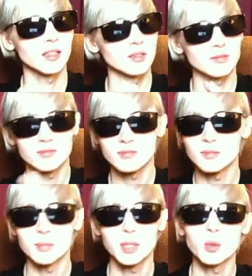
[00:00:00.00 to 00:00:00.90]
and
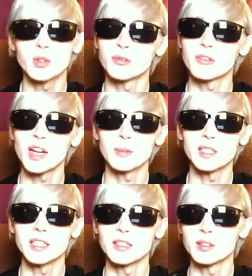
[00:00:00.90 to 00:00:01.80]
be with your
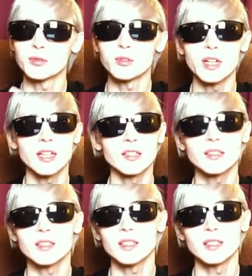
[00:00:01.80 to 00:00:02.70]
family and your
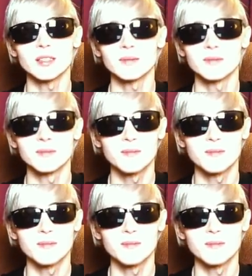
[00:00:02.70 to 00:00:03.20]
friends, and